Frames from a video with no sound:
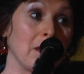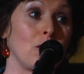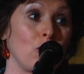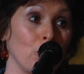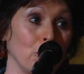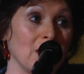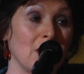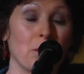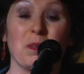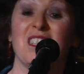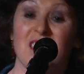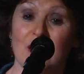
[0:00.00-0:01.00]
the shortest,
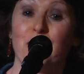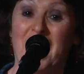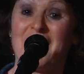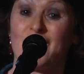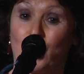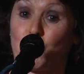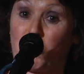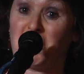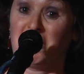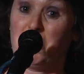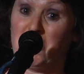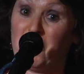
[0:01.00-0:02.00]
but he's the fastest
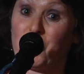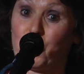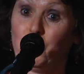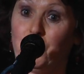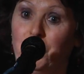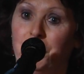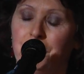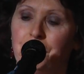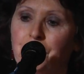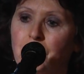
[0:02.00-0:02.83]
runner in the school.